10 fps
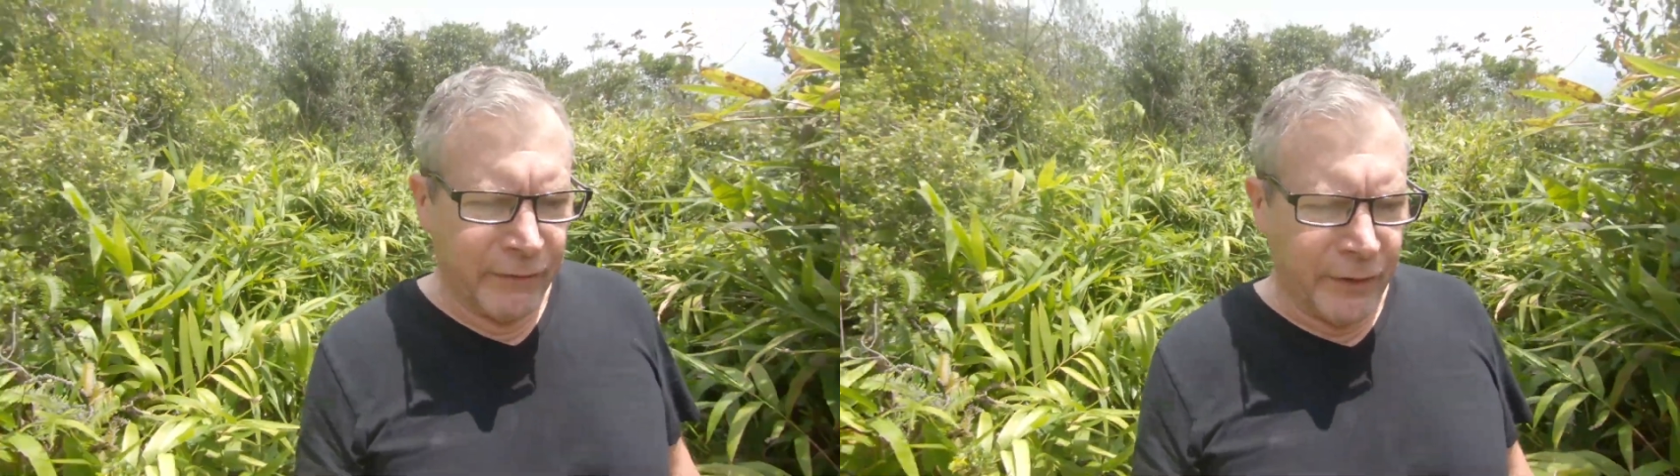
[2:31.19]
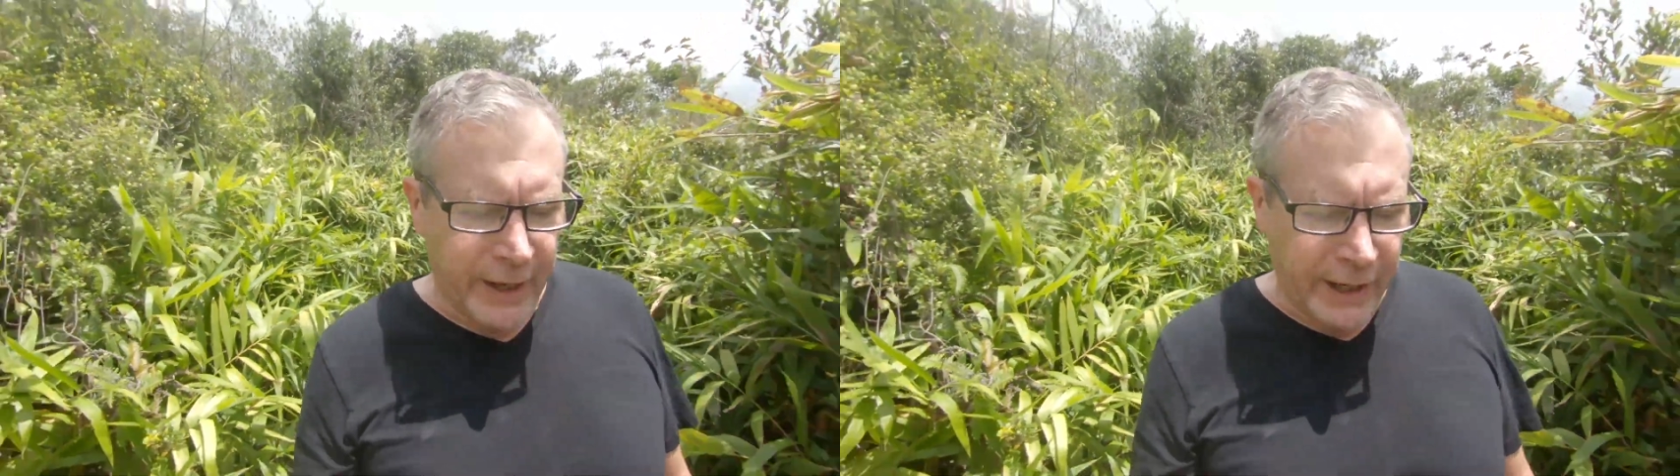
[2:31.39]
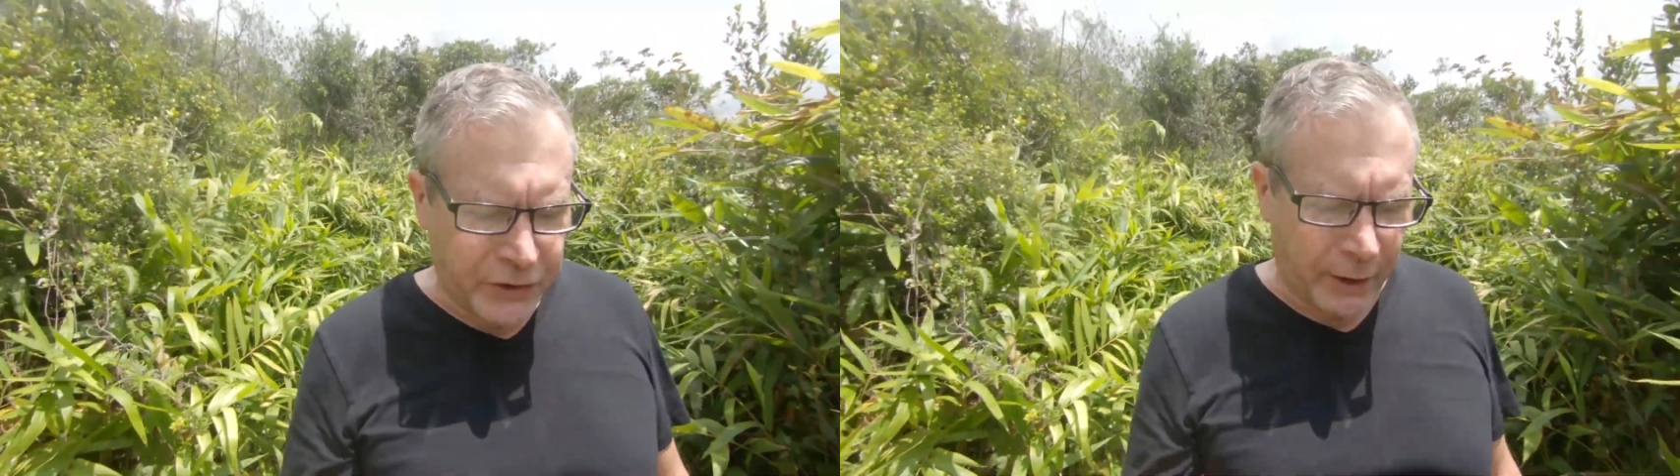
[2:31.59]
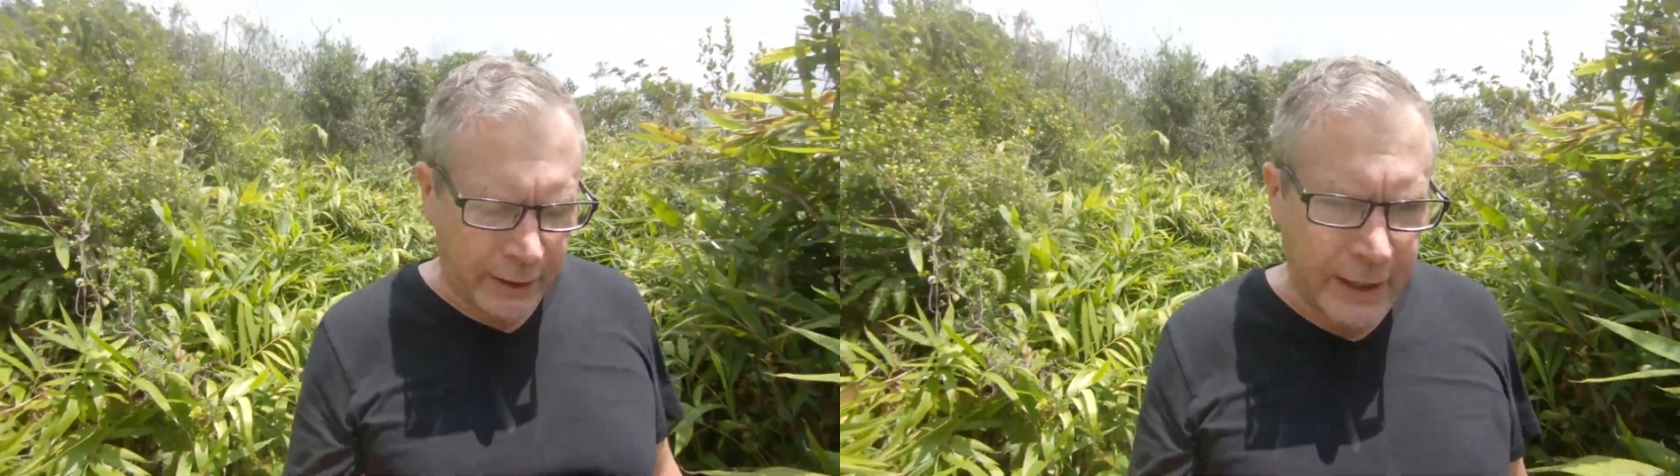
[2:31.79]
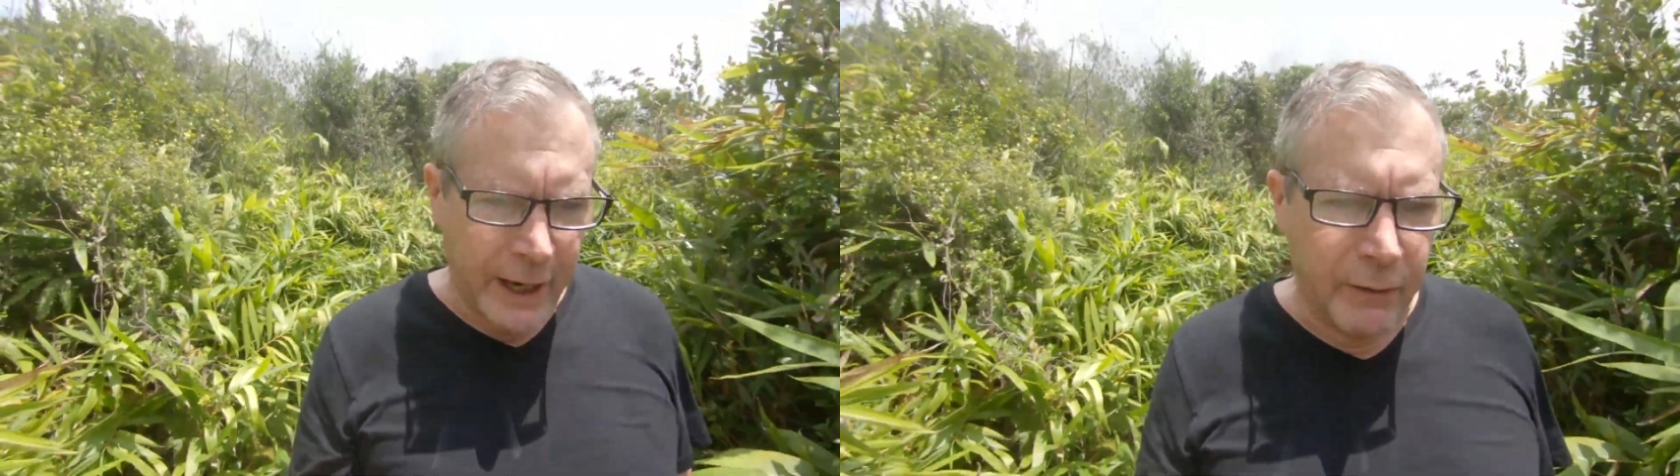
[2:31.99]
for they
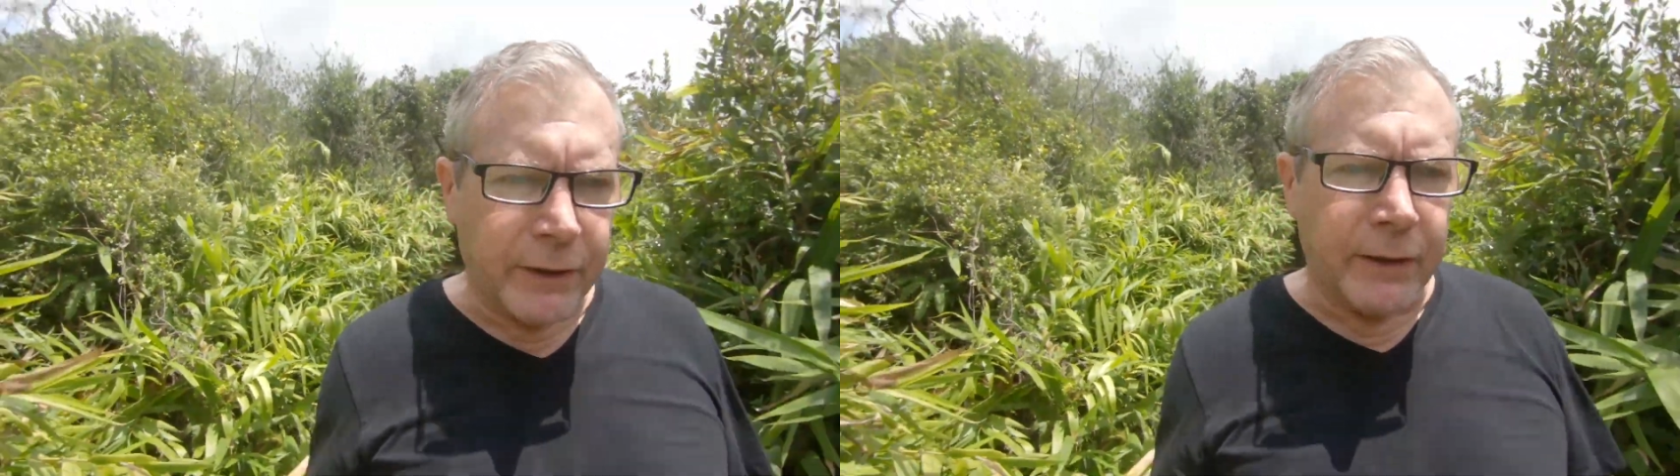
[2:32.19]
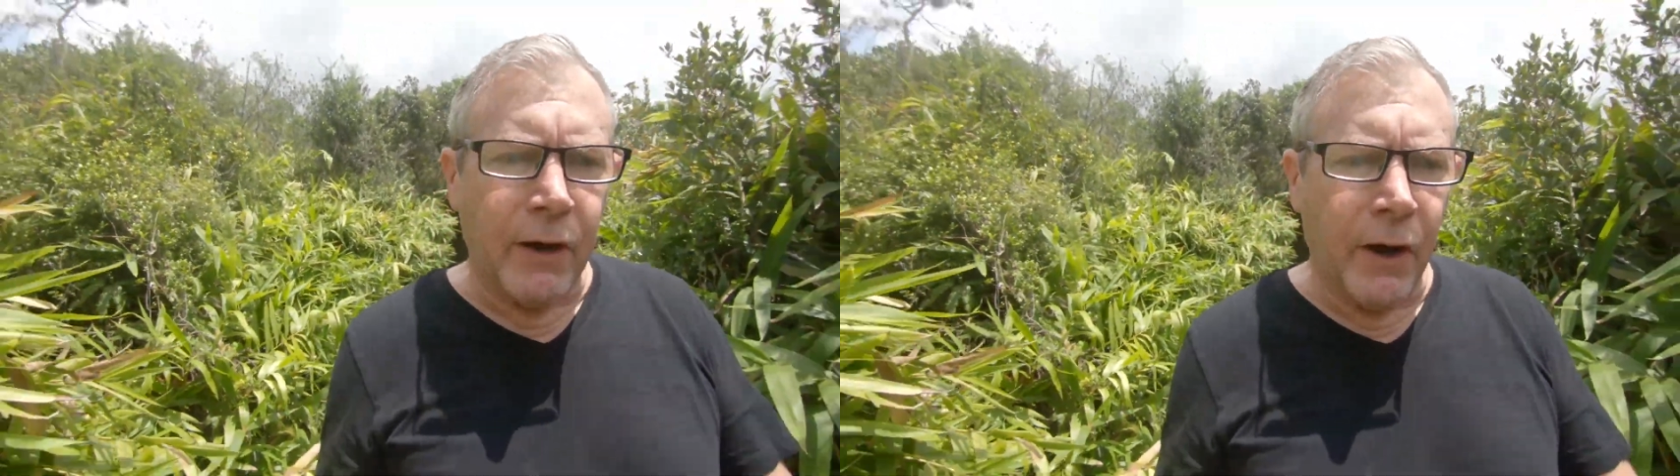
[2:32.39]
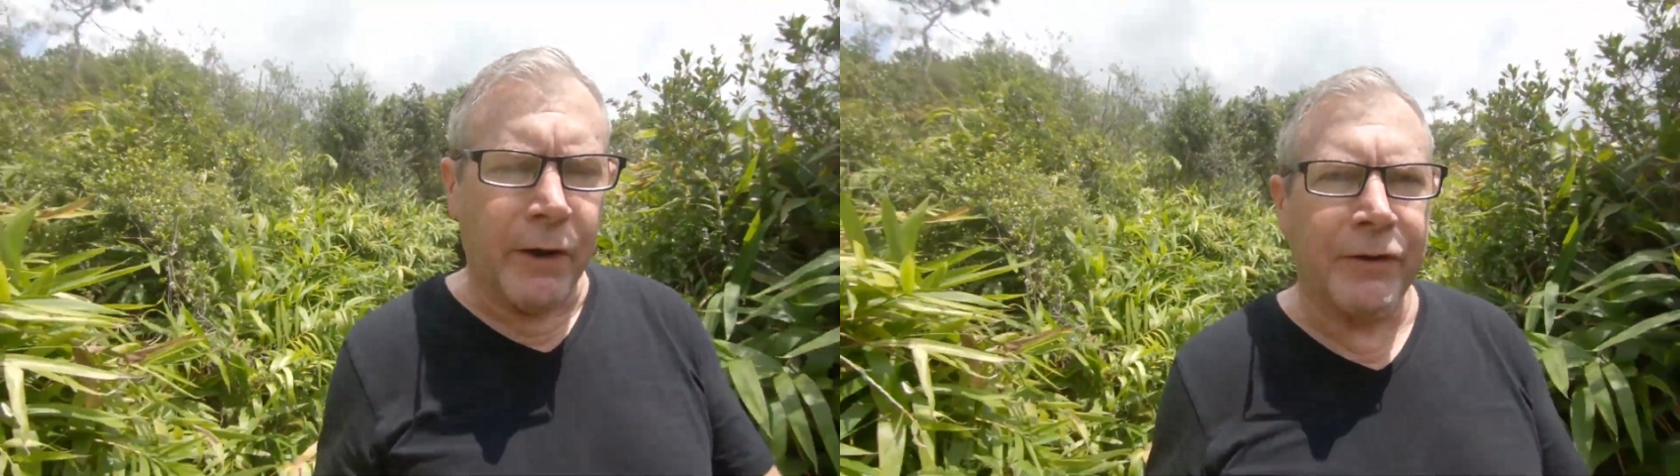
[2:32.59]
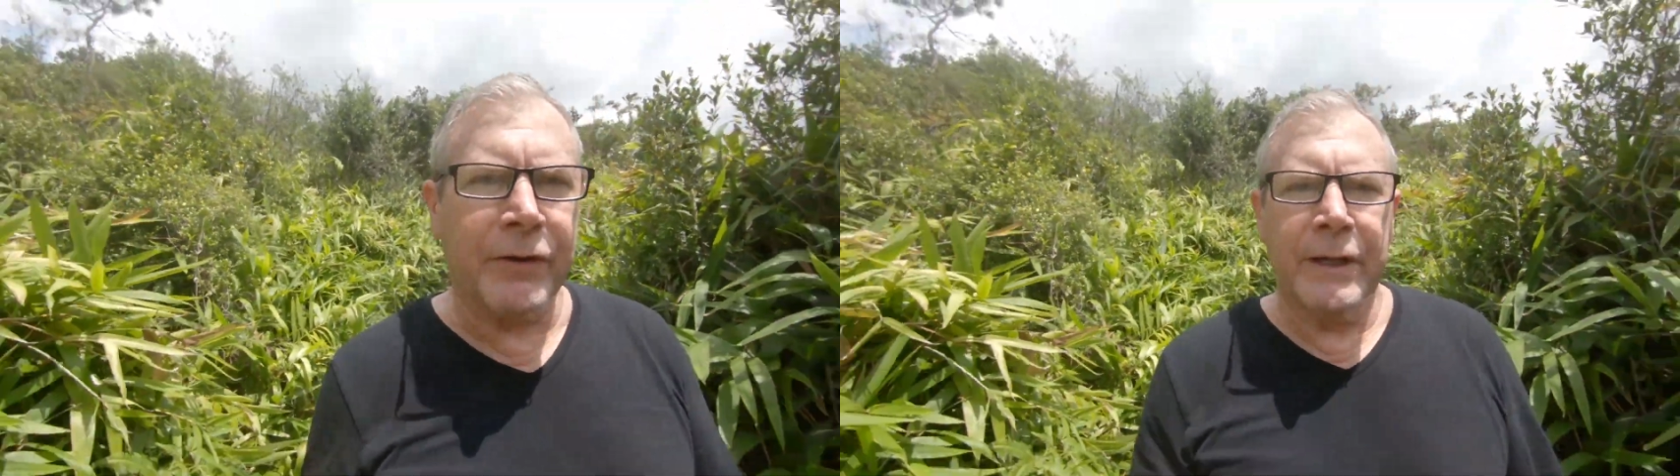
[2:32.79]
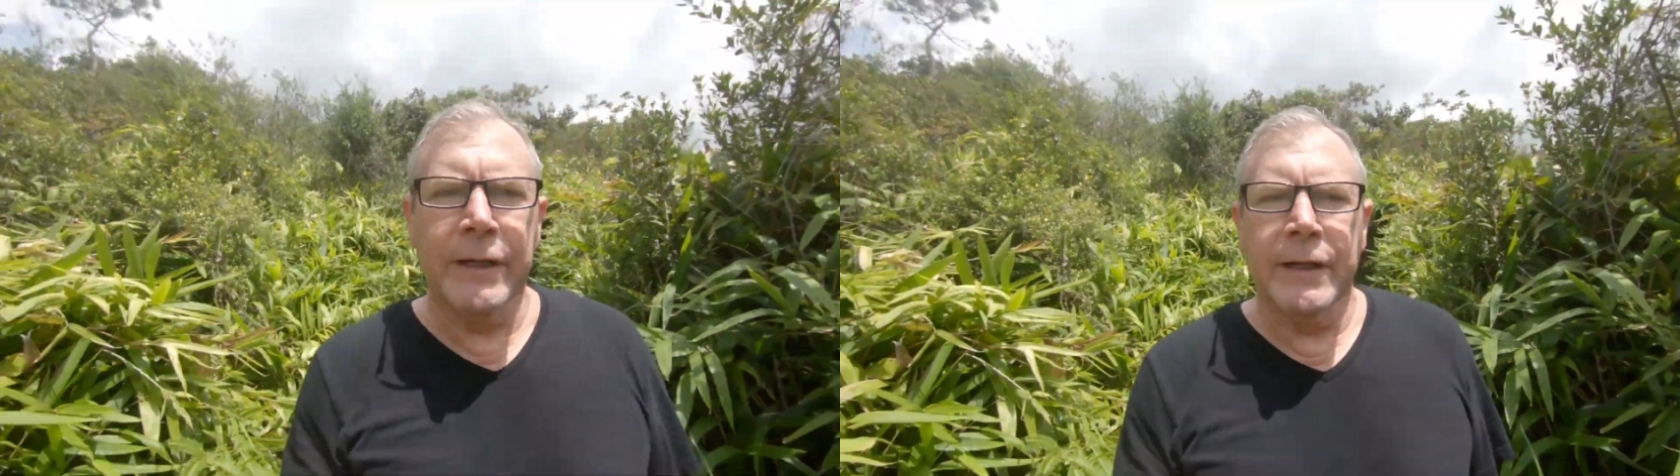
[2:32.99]
shall inherit the earth.